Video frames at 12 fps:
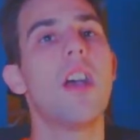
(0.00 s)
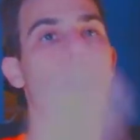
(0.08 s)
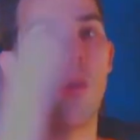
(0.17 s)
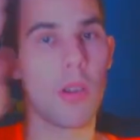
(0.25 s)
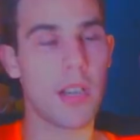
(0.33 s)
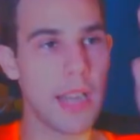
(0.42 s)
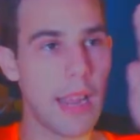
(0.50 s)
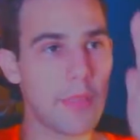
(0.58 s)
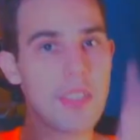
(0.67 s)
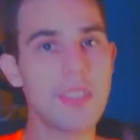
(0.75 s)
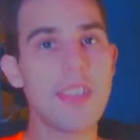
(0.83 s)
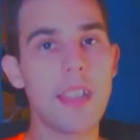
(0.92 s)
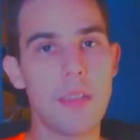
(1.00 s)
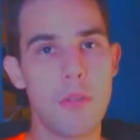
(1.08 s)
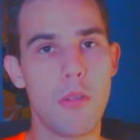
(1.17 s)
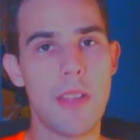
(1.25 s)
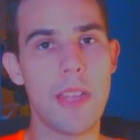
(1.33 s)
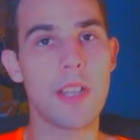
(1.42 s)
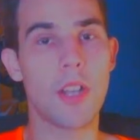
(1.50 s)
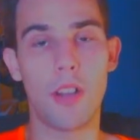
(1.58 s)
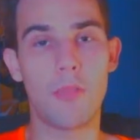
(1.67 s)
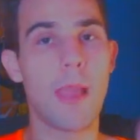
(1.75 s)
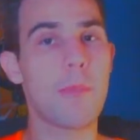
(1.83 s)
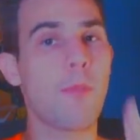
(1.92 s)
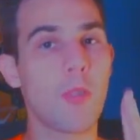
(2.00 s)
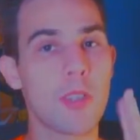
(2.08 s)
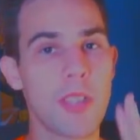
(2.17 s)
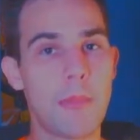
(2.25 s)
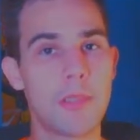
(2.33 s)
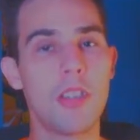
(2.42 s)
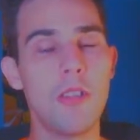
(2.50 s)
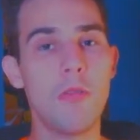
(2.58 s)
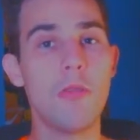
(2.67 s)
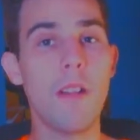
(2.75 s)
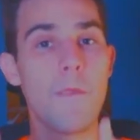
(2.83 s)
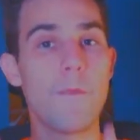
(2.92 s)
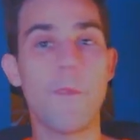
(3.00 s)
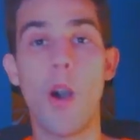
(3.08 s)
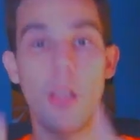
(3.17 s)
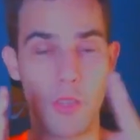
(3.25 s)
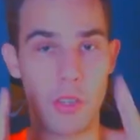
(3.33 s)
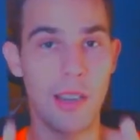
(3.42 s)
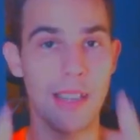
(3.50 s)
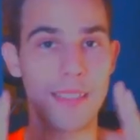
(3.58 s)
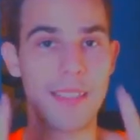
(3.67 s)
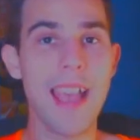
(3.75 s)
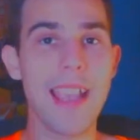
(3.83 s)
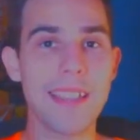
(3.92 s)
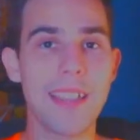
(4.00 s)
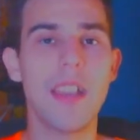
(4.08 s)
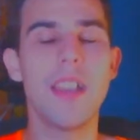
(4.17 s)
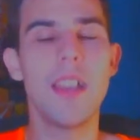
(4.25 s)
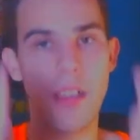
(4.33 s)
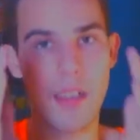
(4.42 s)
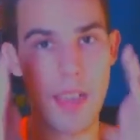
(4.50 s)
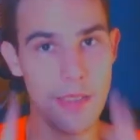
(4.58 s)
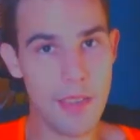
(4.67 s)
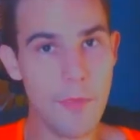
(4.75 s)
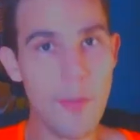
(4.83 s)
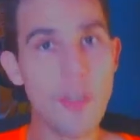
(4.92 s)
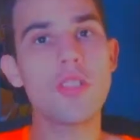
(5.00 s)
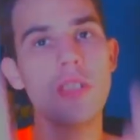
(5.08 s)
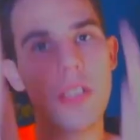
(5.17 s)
we're going to have the second movie called Land Before Time 2 Fall of the Great Light, and then eventually